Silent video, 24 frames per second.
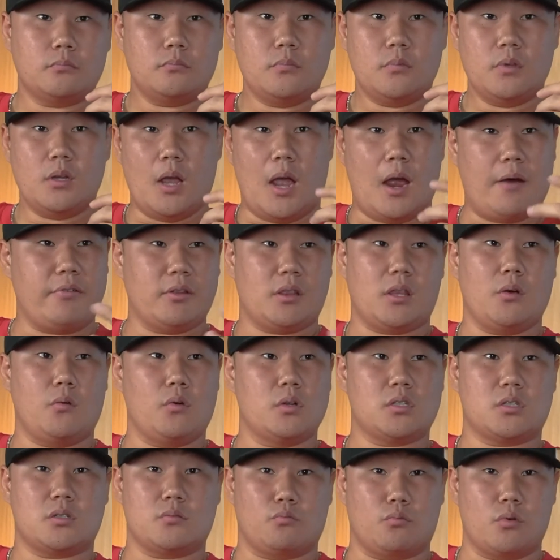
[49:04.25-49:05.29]
everything
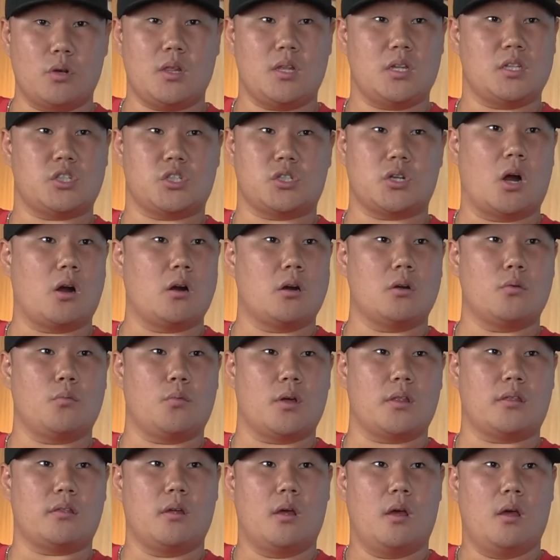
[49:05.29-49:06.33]
was really started
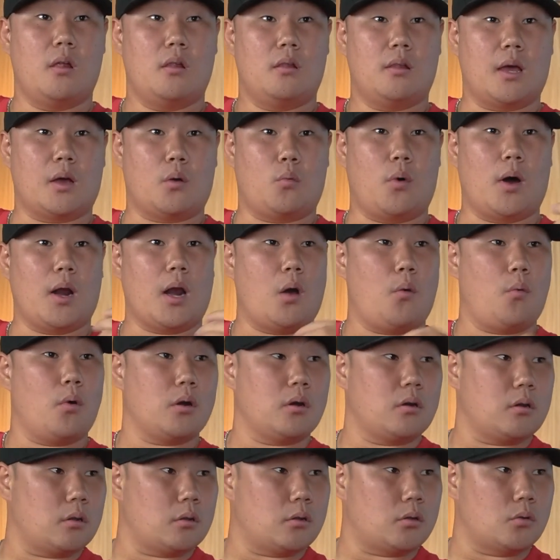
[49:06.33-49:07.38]
with like what I
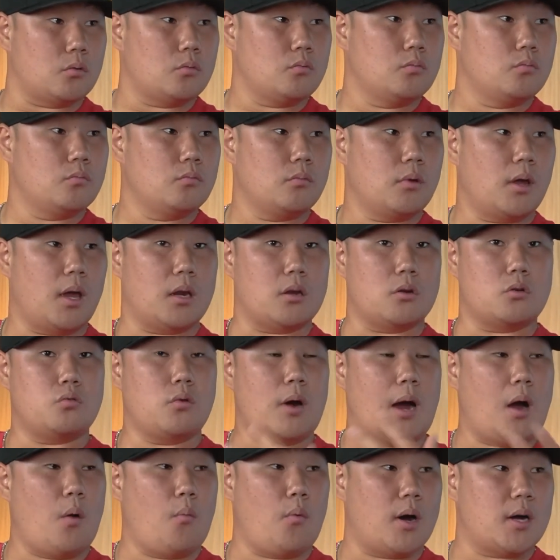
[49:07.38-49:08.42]
wanted to do and who
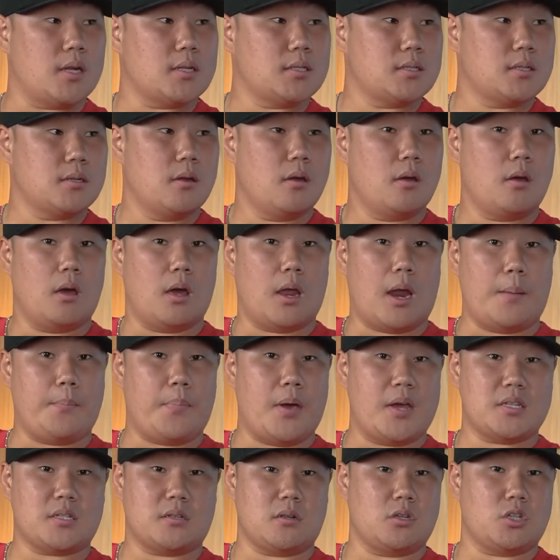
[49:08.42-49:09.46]
I was. And I
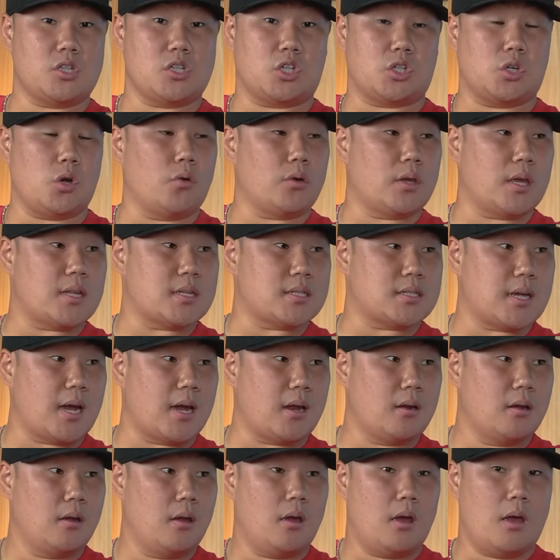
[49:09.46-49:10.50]
basically just showcased
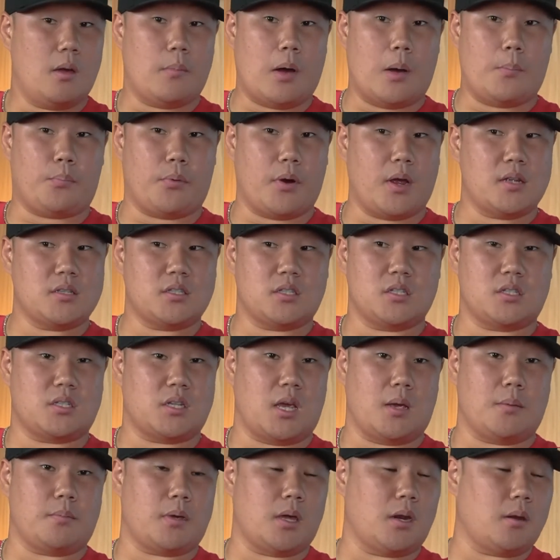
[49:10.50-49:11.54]
that. And my brands just
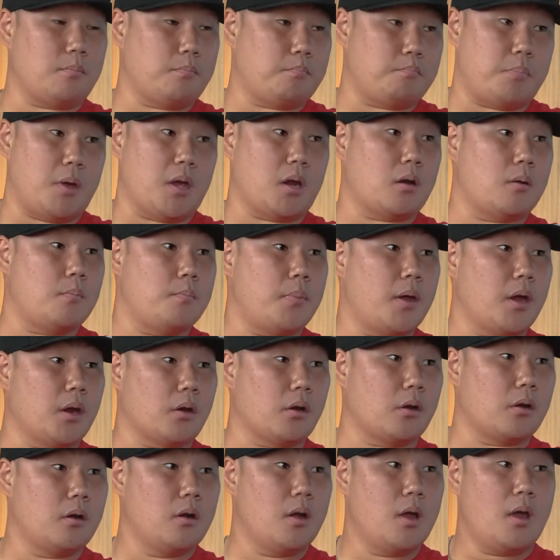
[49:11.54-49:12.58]
kept getting bigger and
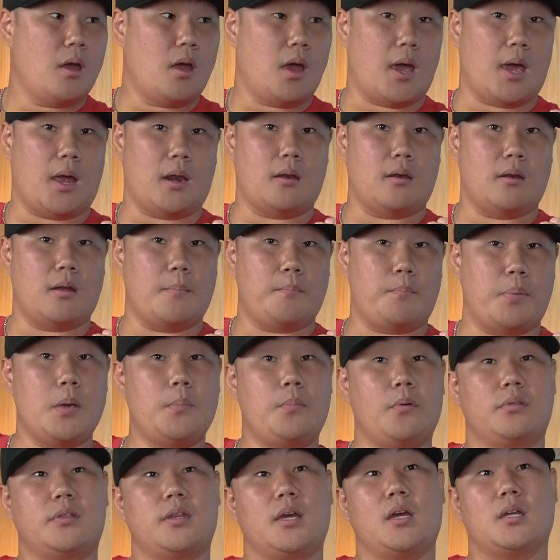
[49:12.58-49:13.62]
bigger. And
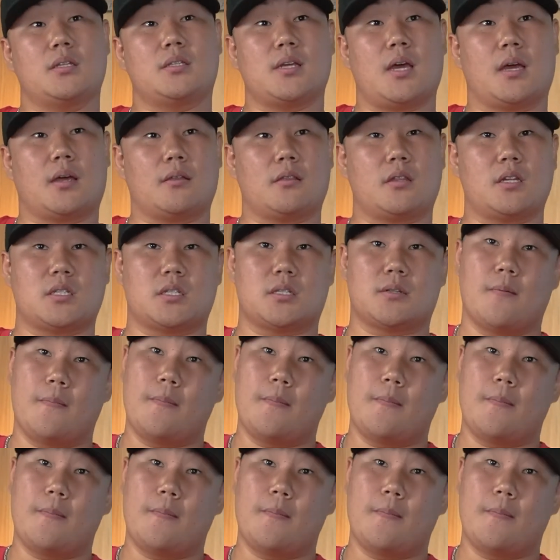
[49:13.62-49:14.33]
people think it's like this